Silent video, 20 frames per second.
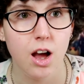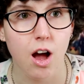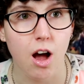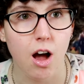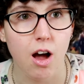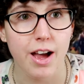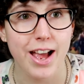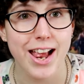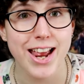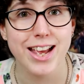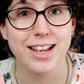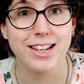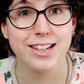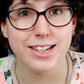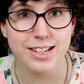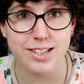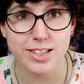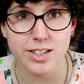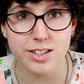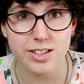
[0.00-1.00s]
I
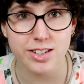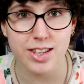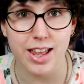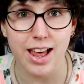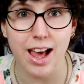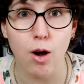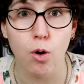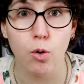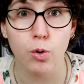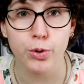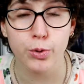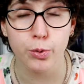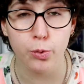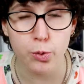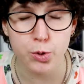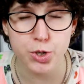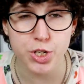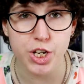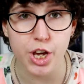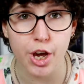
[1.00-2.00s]
listened to that on
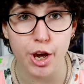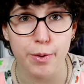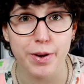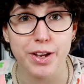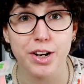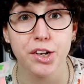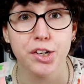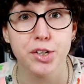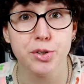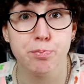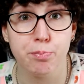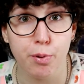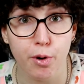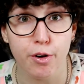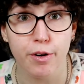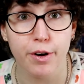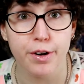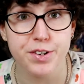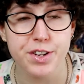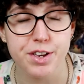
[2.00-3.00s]
audio and I had
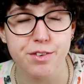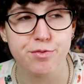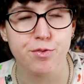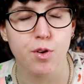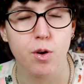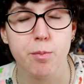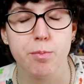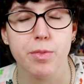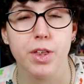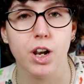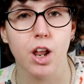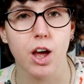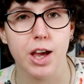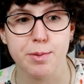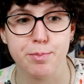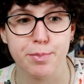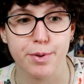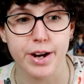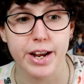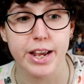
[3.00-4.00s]
borrowed it from the
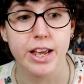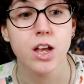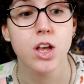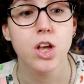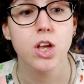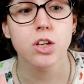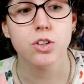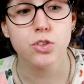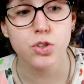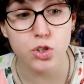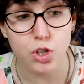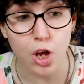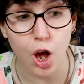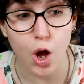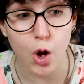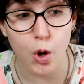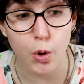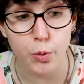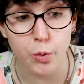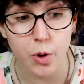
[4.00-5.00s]
library.
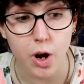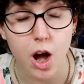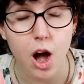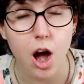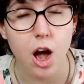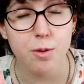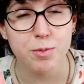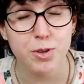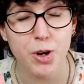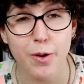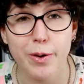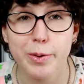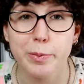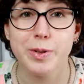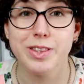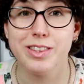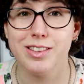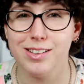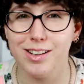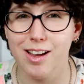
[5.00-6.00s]
So I'm going
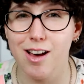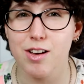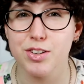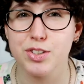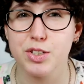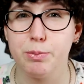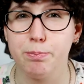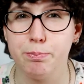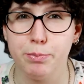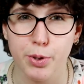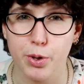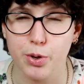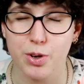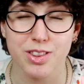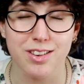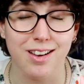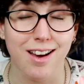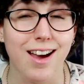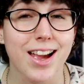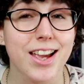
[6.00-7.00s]
with the last book
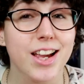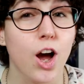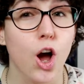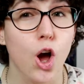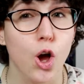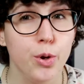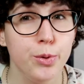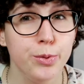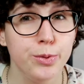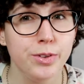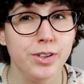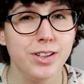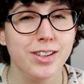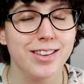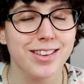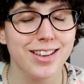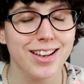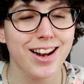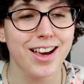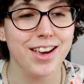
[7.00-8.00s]
that I own
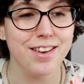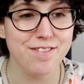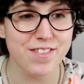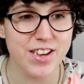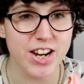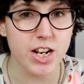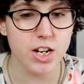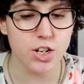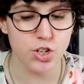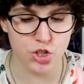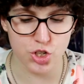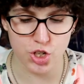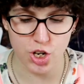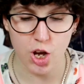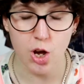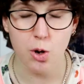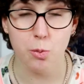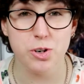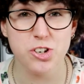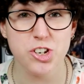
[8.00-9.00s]
that I finished,
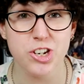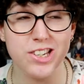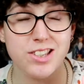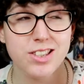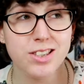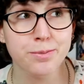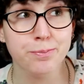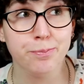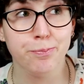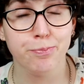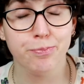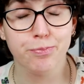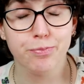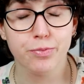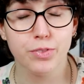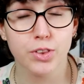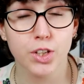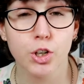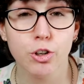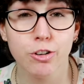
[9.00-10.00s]
which is
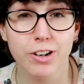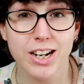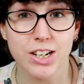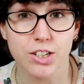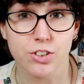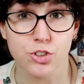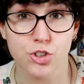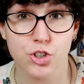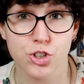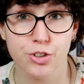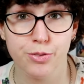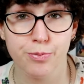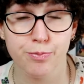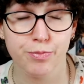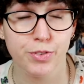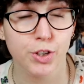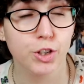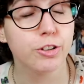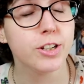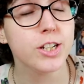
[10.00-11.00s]
The Grinch,
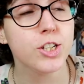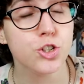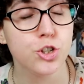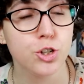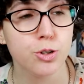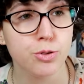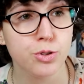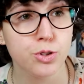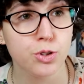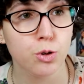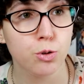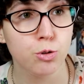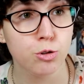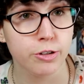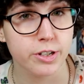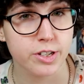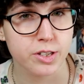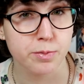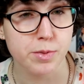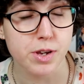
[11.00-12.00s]
The Grinch Who Stole
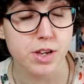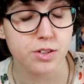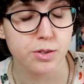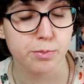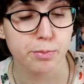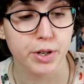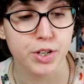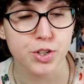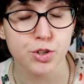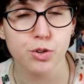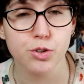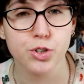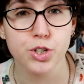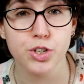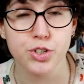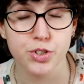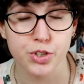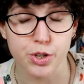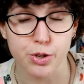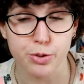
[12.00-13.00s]
Christmas by
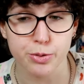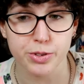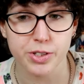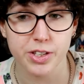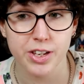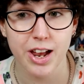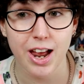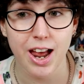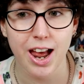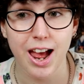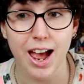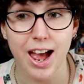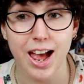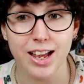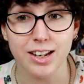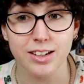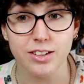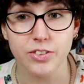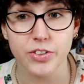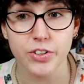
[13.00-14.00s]
Dr. Seuss.
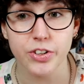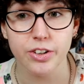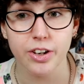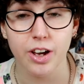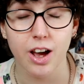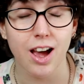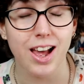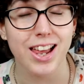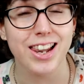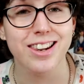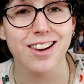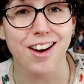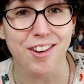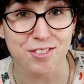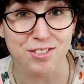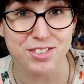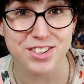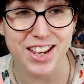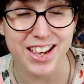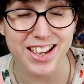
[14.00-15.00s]
And I
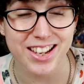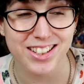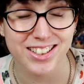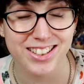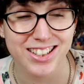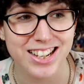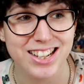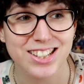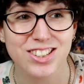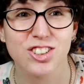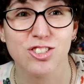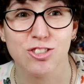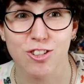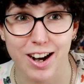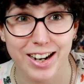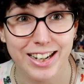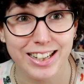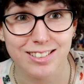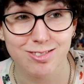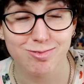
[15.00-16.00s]
loved it. It's
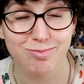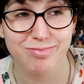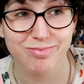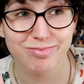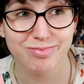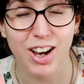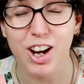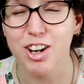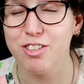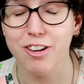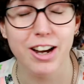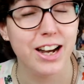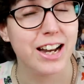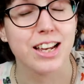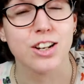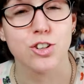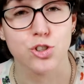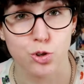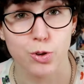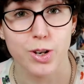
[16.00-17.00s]
great. I
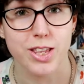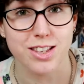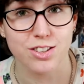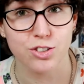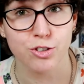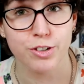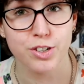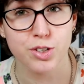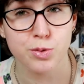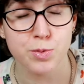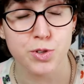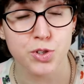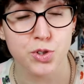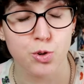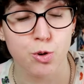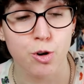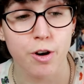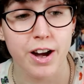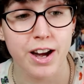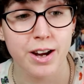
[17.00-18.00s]
really enjoy this Christmas
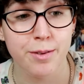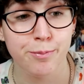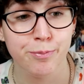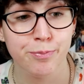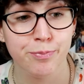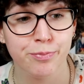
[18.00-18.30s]
story.